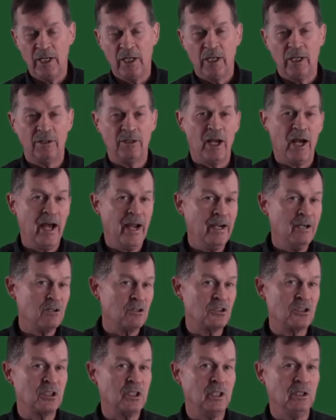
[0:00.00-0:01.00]
And the higher
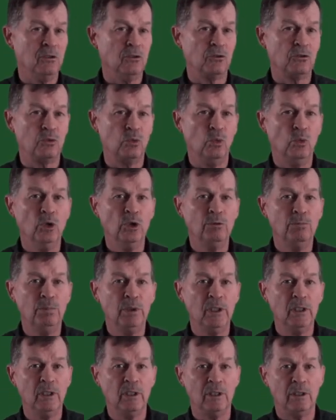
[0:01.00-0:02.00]
skills would
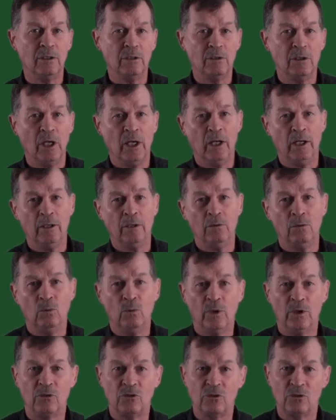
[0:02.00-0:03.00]
be
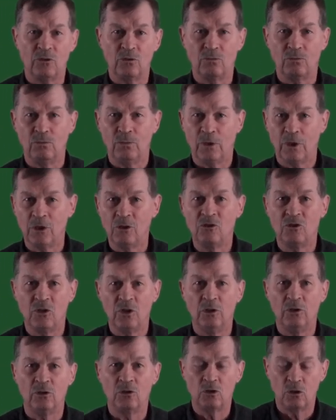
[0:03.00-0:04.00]
what's
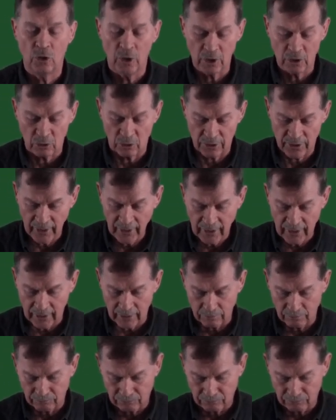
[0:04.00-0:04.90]
considered critical thinking.